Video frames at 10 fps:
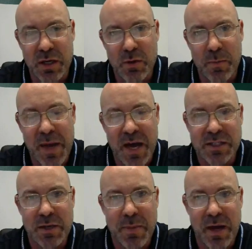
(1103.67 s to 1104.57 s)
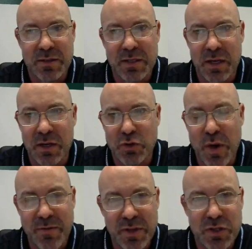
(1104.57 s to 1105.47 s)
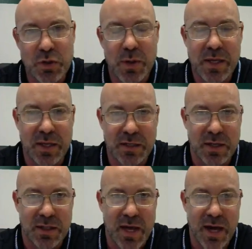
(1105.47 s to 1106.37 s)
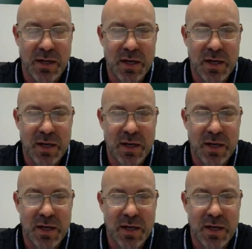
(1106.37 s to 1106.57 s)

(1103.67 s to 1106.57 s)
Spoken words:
You will be asked about your travel history, things like that.